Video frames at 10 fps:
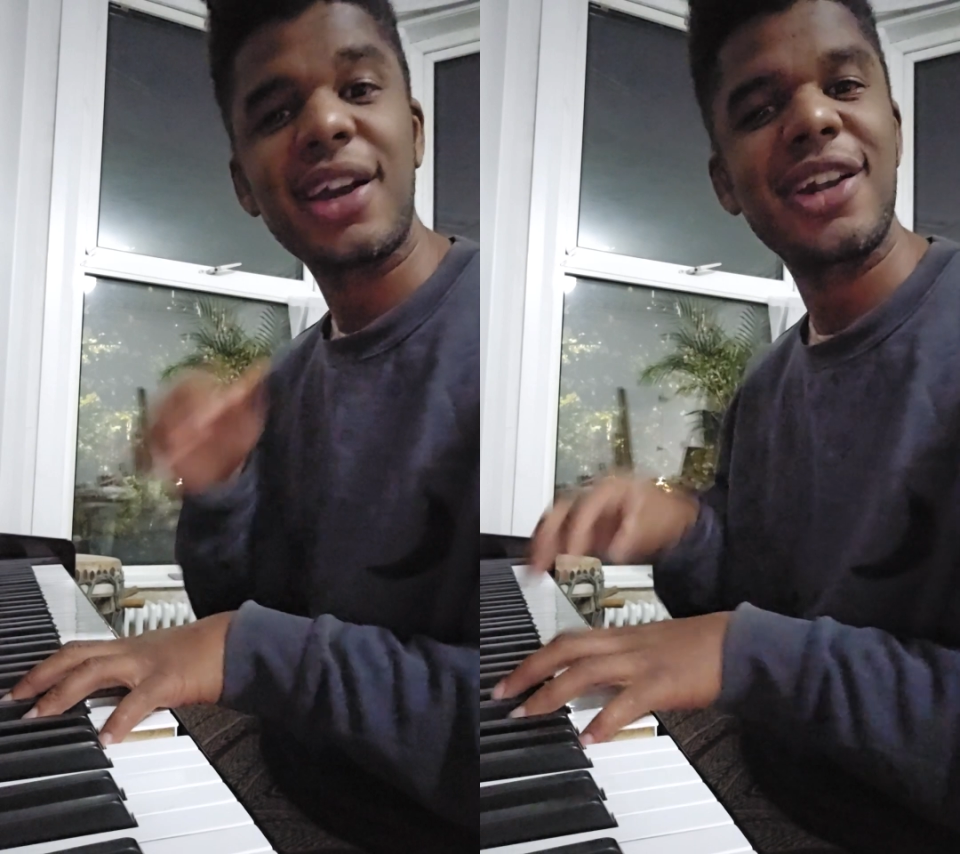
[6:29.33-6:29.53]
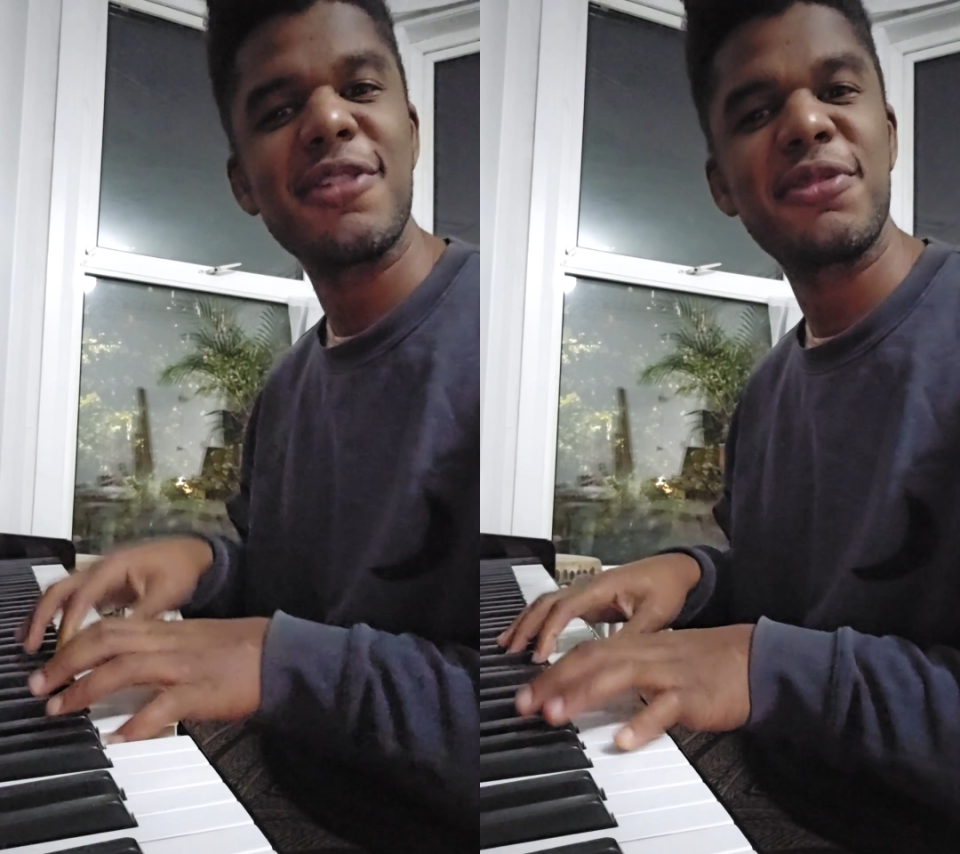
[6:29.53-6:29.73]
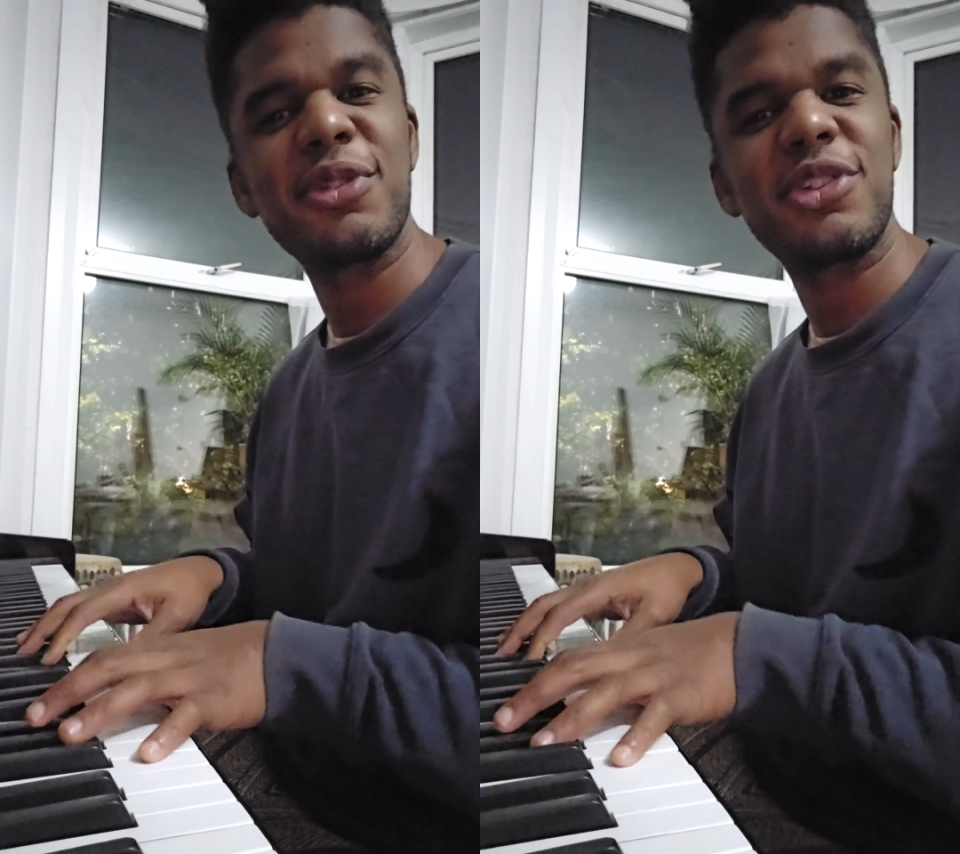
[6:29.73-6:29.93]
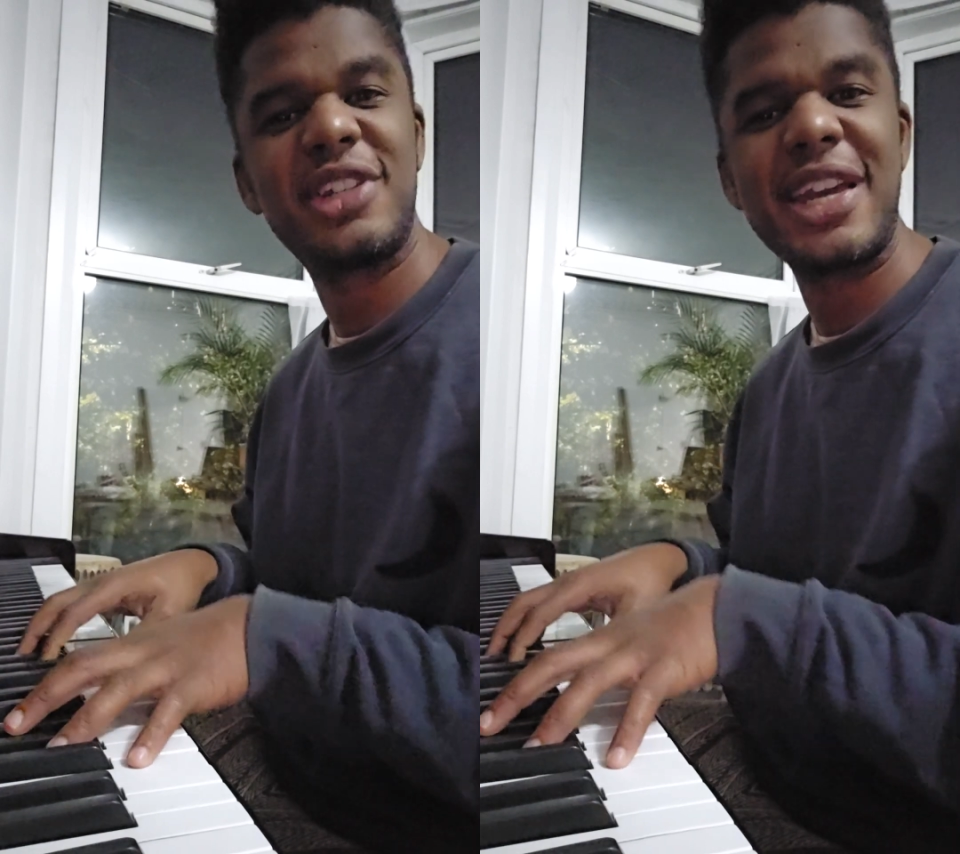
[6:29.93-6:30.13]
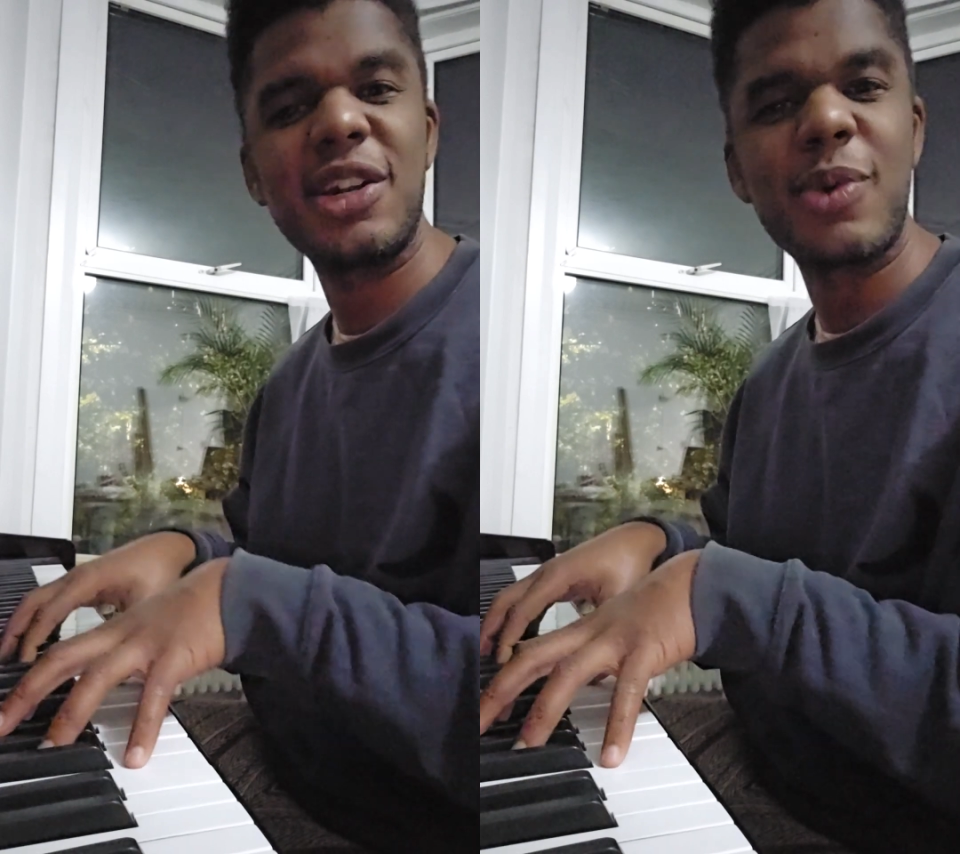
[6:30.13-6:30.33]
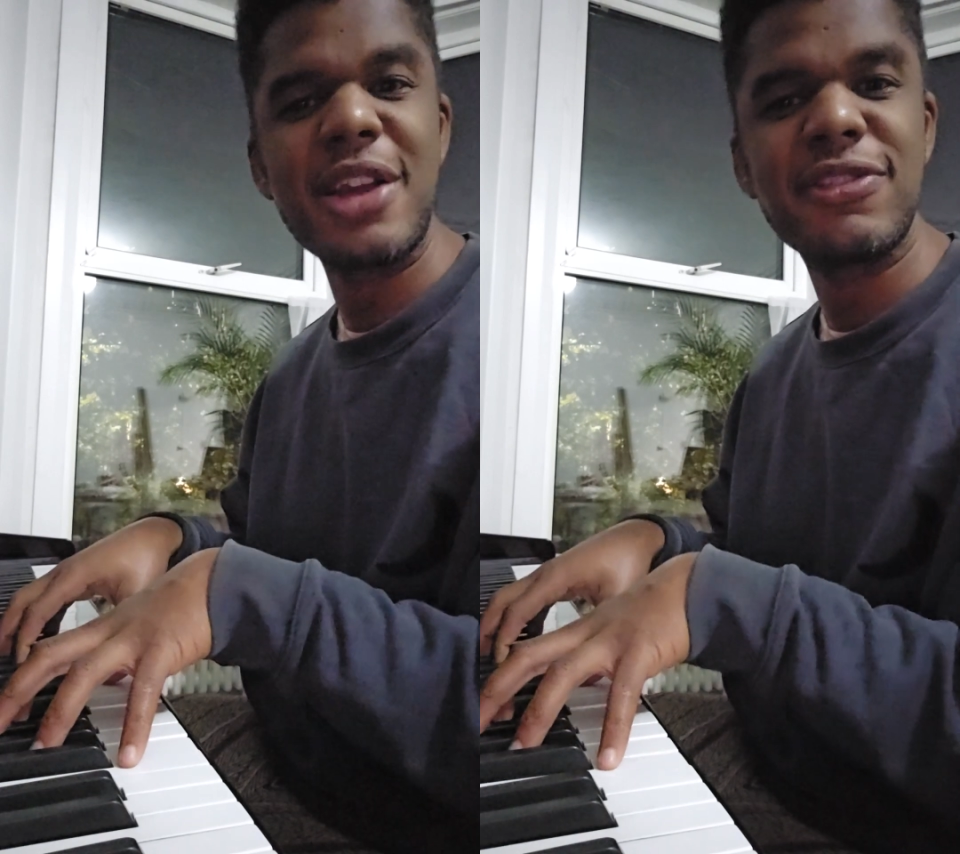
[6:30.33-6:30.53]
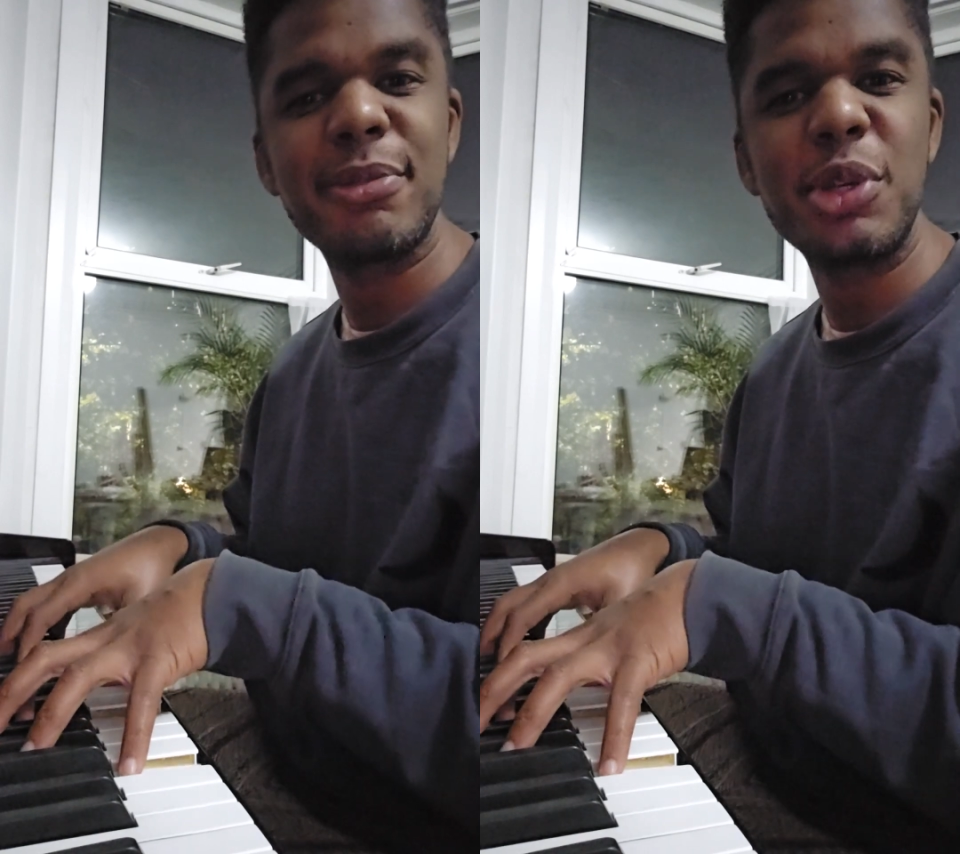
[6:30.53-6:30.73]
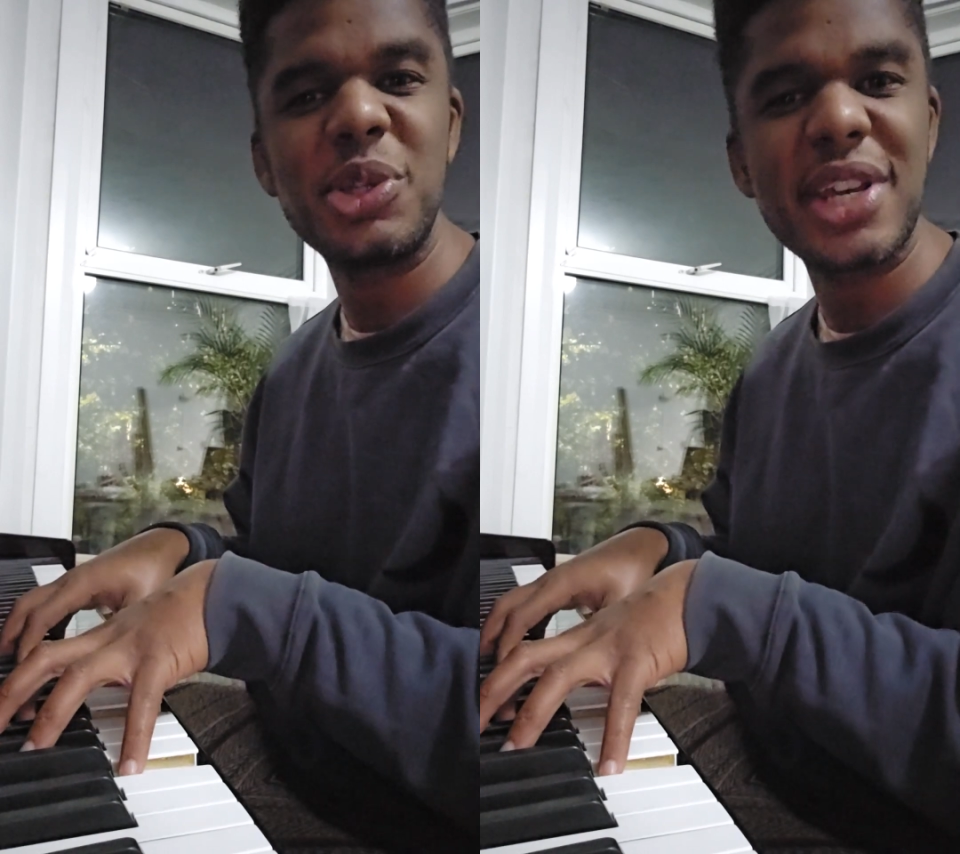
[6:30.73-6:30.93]
I kind of steered away
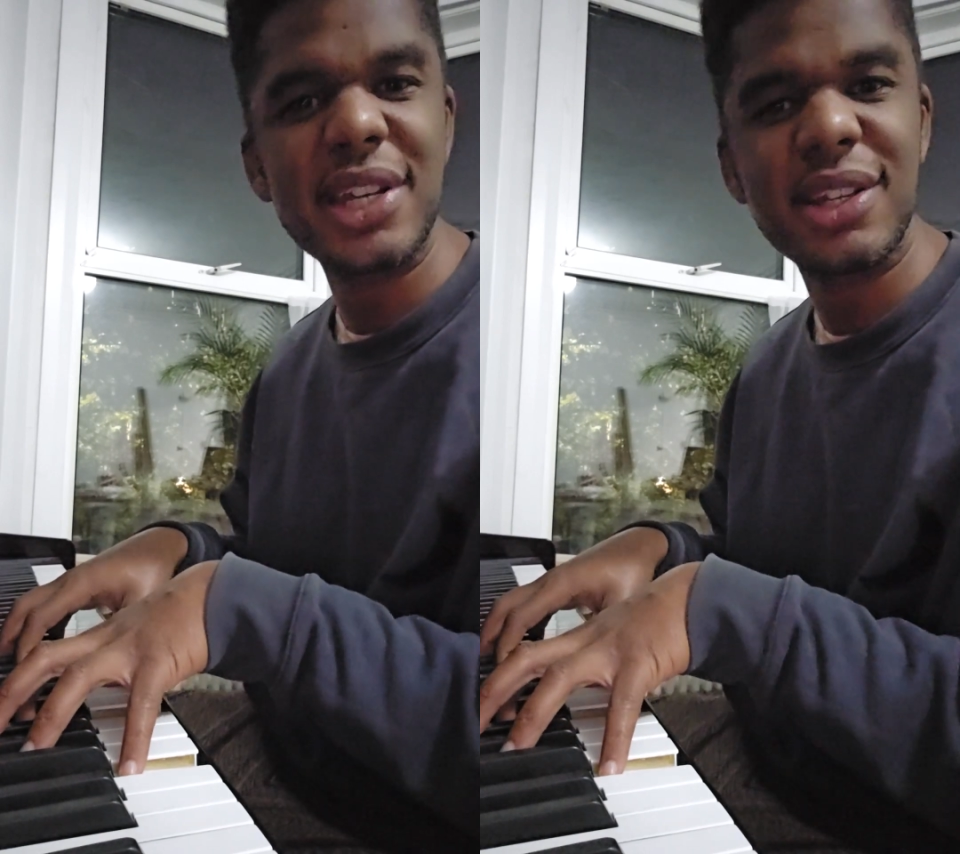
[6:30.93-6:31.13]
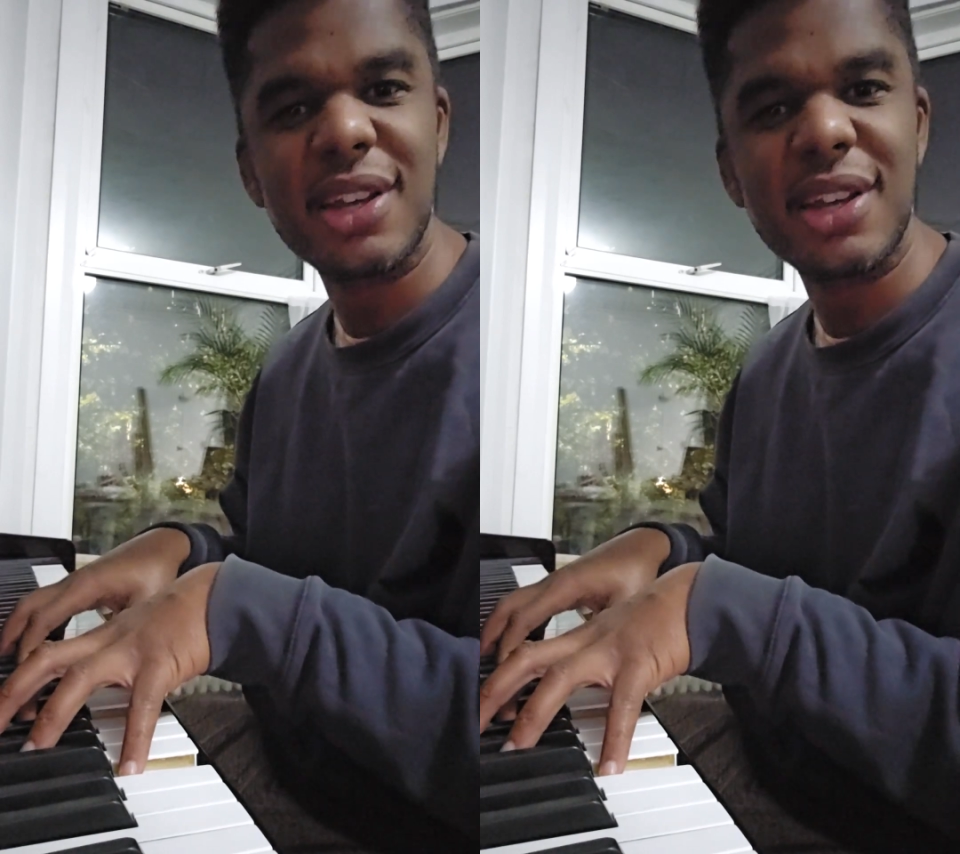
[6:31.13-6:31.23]
from music.